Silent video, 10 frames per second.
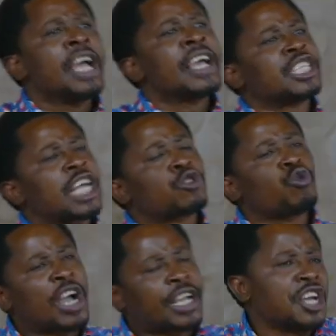is at
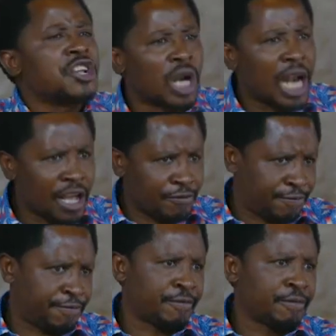work in your
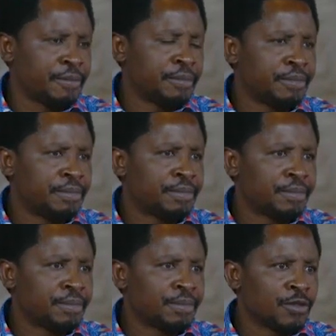life.
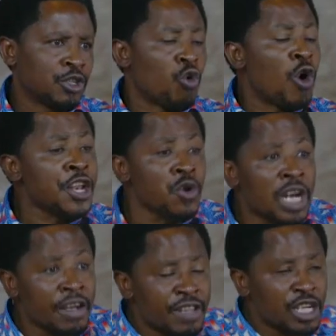When you leave this